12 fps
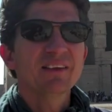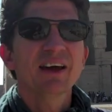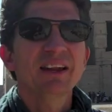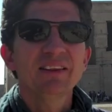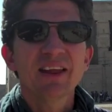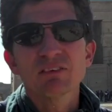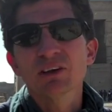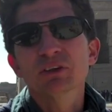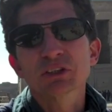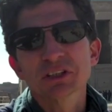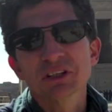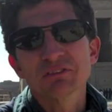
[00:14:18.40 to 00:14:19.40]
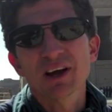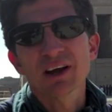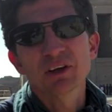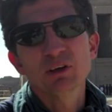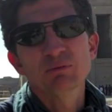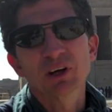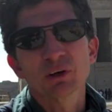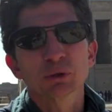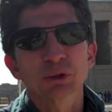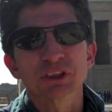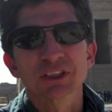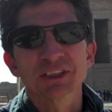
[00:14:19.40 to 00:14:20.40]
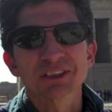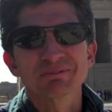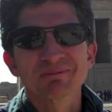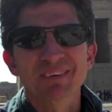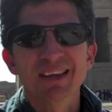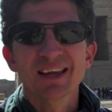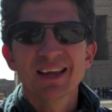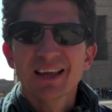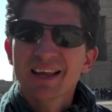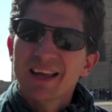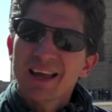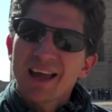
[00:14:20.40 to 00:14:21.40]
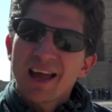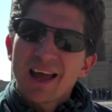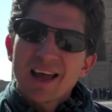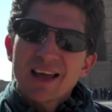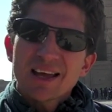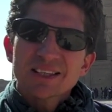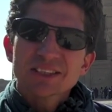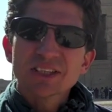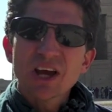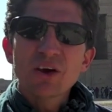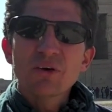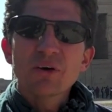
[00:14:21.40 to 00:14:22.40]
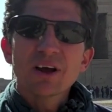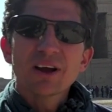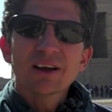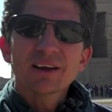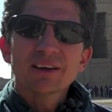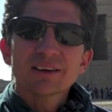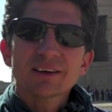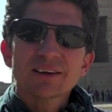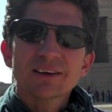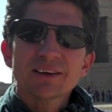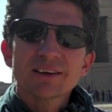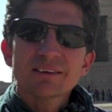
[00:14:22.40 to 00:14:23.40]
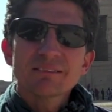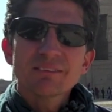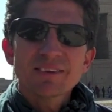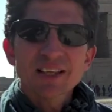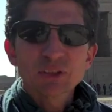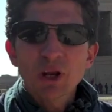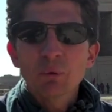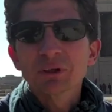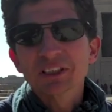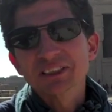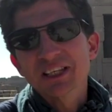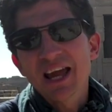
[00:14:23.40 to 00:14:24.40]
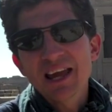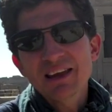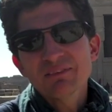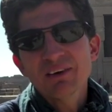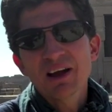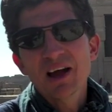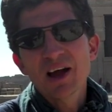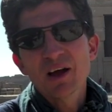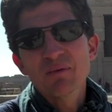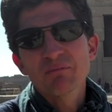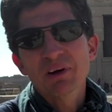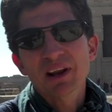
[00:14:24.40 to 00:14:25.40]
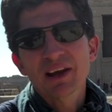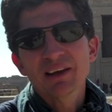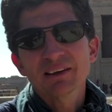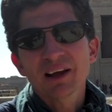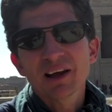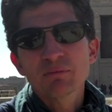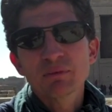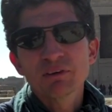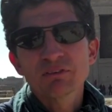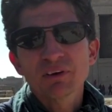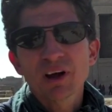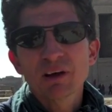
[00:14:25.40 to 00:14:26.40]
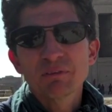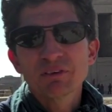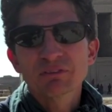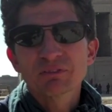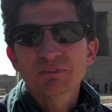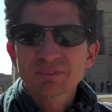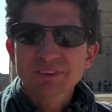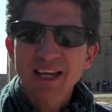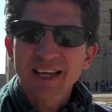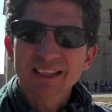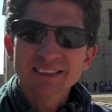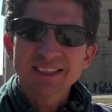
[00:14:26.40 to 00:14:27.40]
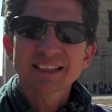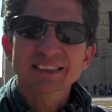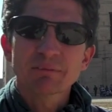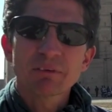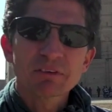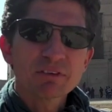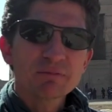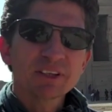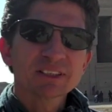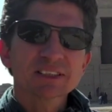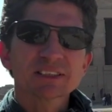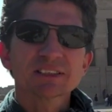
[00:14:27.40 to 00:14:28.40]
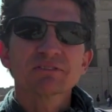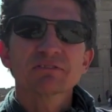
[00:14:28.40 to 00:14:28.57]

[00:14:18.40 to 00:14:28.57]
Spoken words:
in the evolution of our human consciousness. So that's all I want to say, but I hope you can take something from this